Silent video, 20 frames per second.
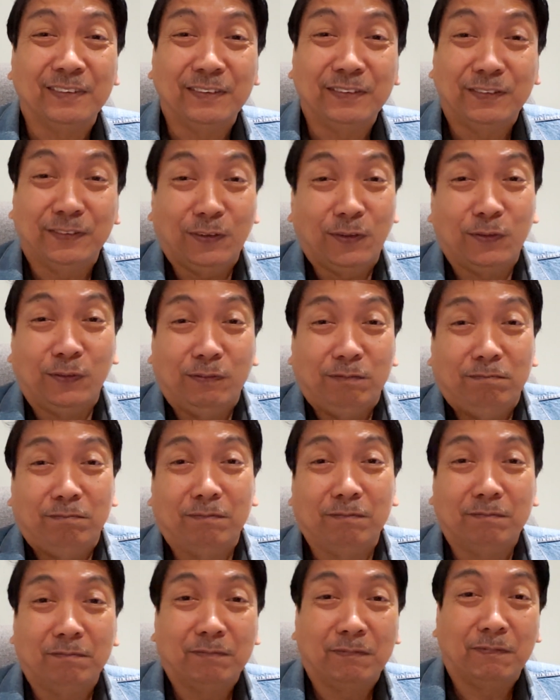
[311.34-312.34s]
So,
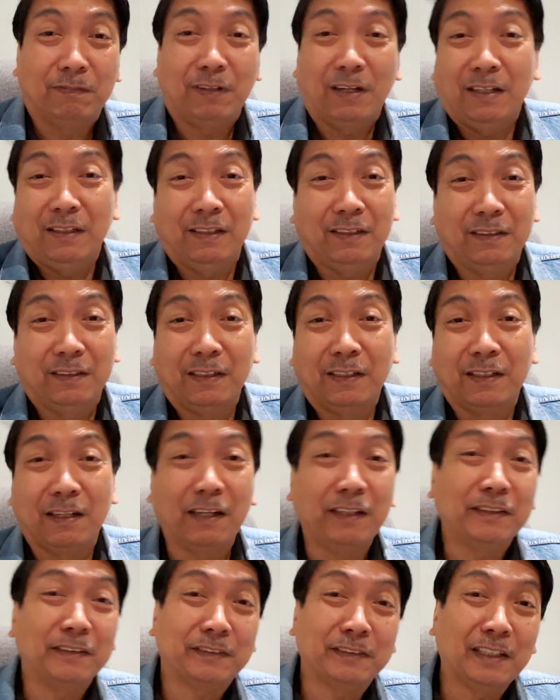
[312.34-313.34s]
rather than
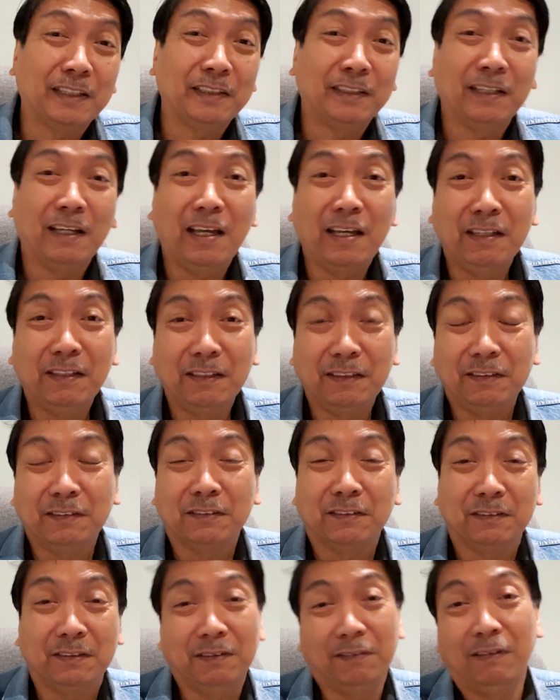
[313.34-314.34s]
criticizing
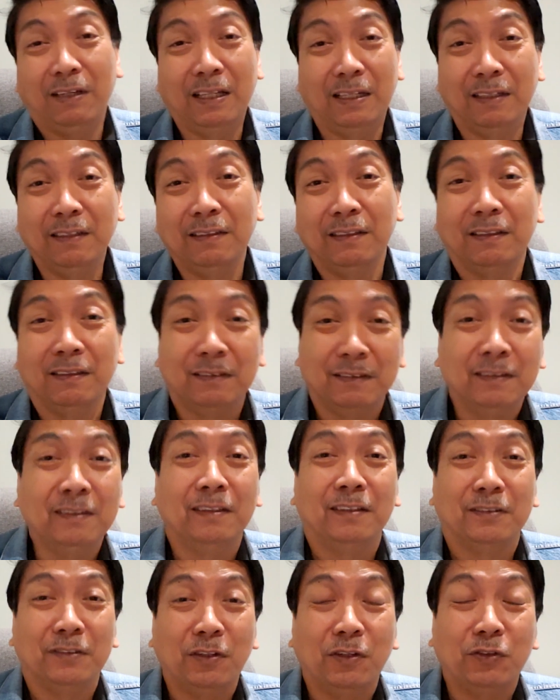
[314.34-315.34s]
others, well,
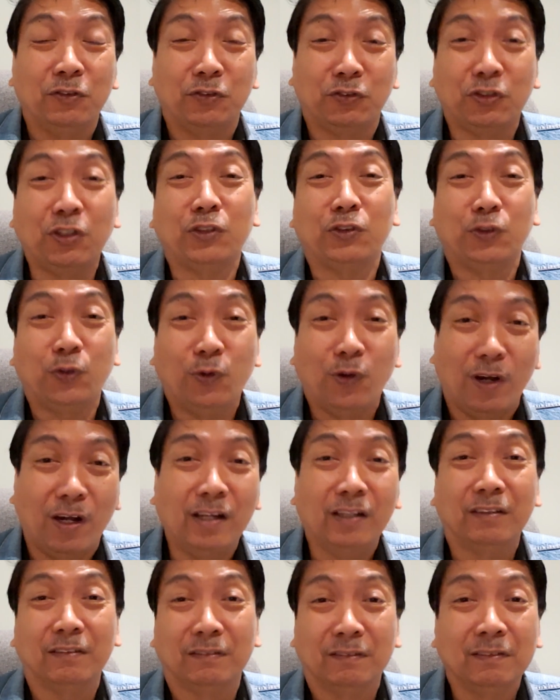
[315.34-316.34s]
search your
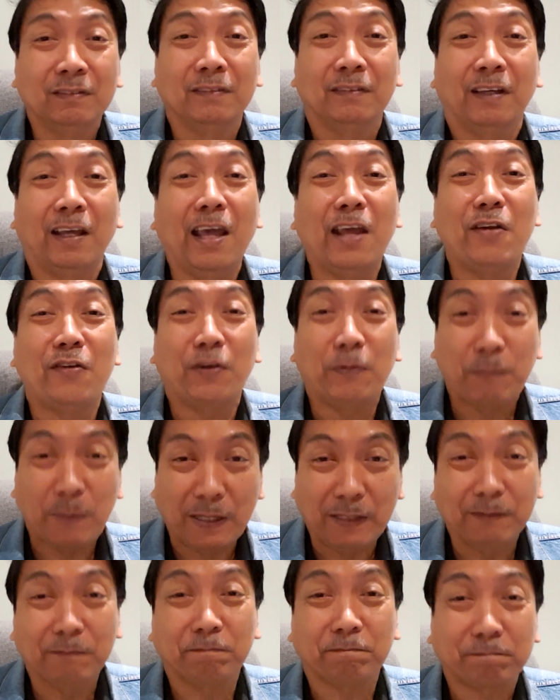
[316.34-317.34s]
heart and
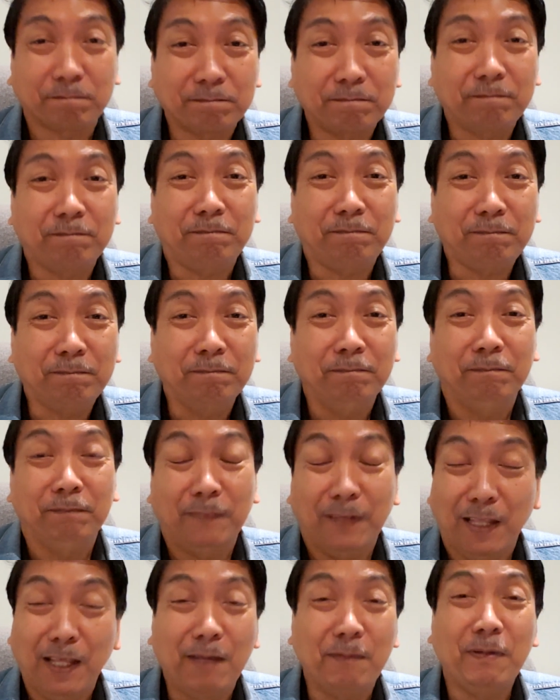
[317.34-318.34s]
repent.
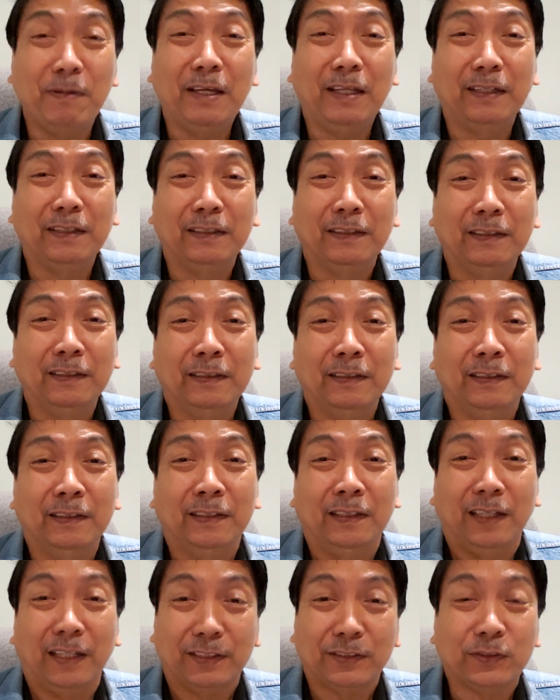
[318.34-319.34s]
Amen.
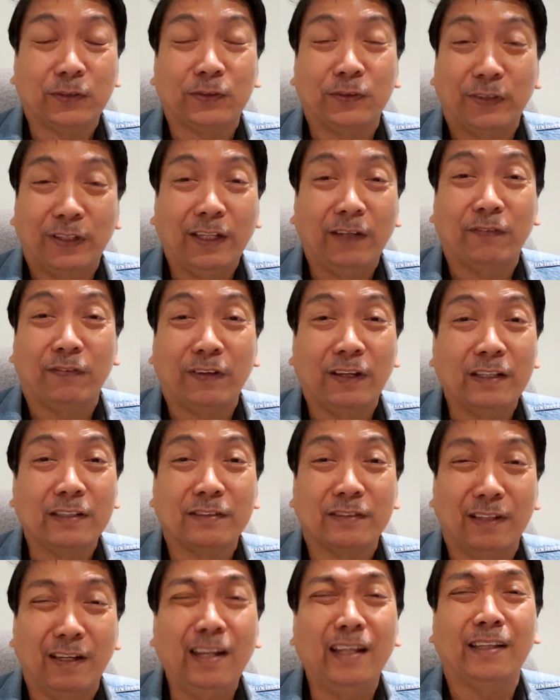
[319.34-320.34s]
And so today,
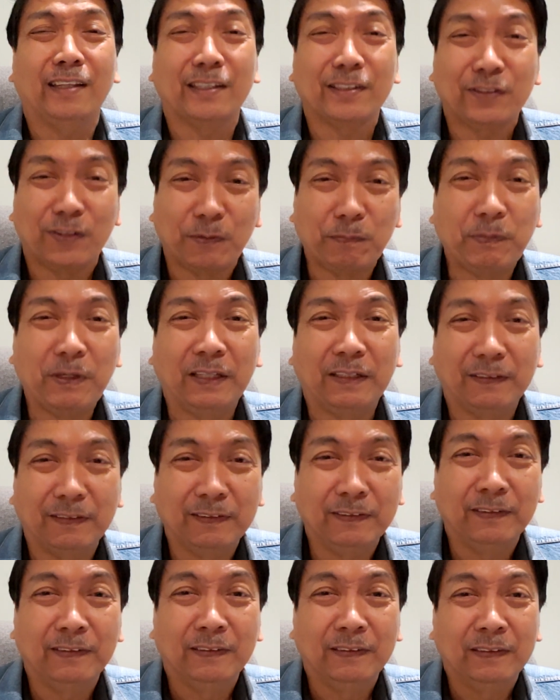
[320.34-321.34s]
friends, let us repent.
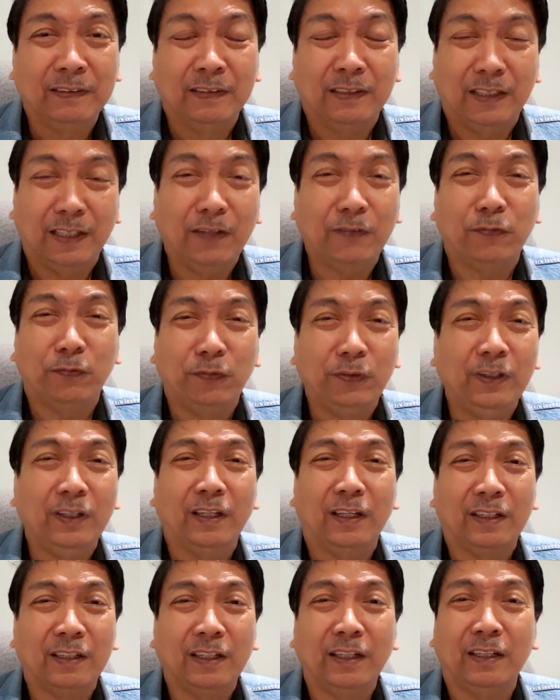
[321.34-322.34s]
If
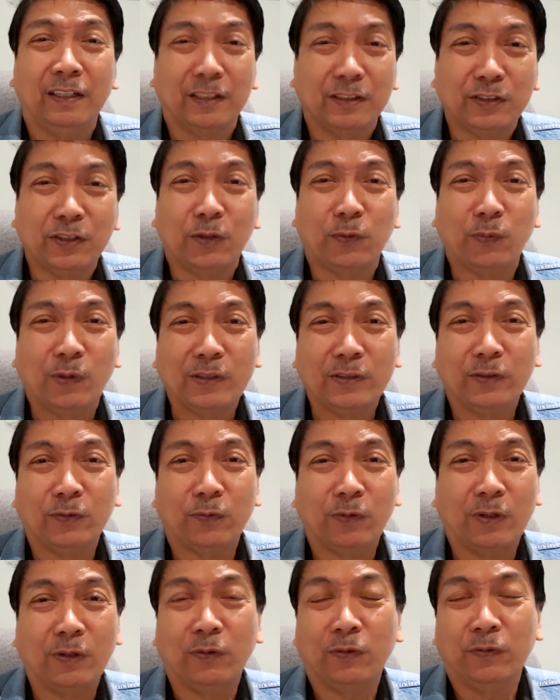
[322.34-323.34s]
we are in the
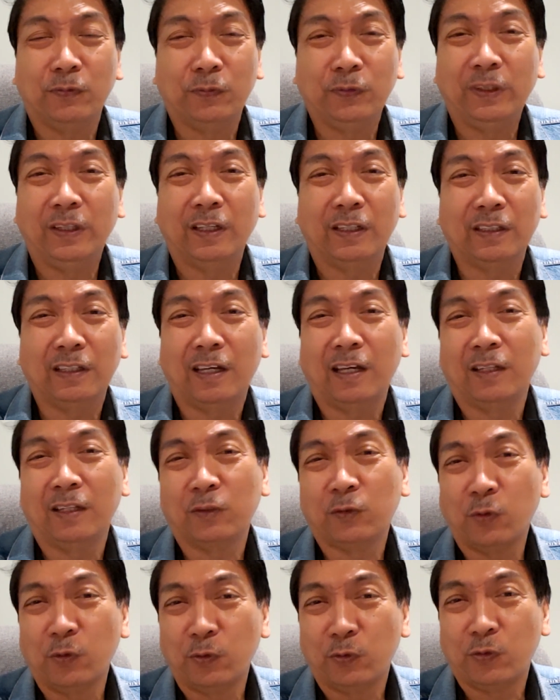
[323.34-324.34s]
situation where we had
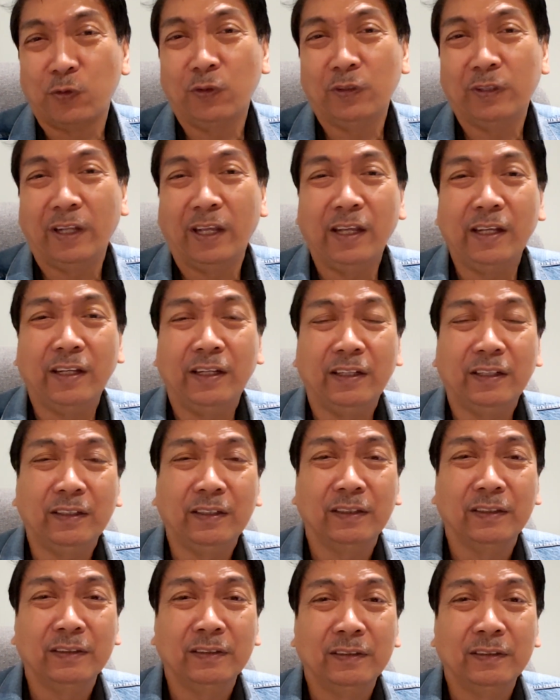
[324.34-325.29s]
uncontrolled anger,